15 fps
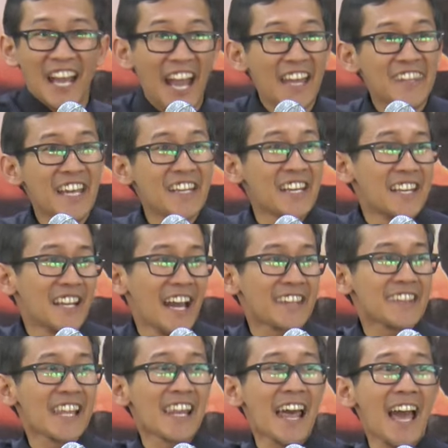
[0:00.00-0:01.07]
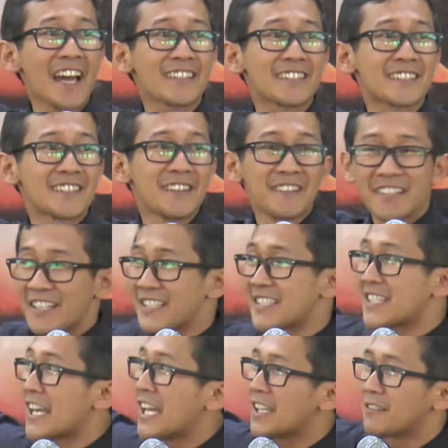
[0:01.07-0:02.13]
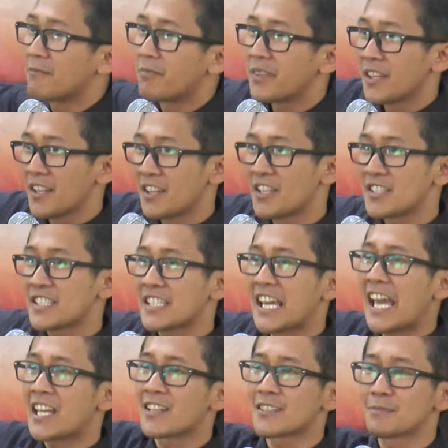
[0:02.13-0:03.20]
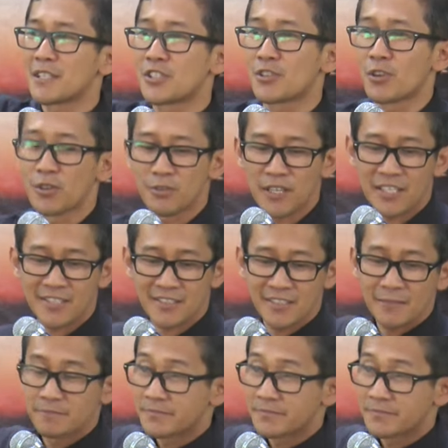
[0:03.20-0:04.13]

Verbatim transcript: And then at the last scene, there's Canis Majoris,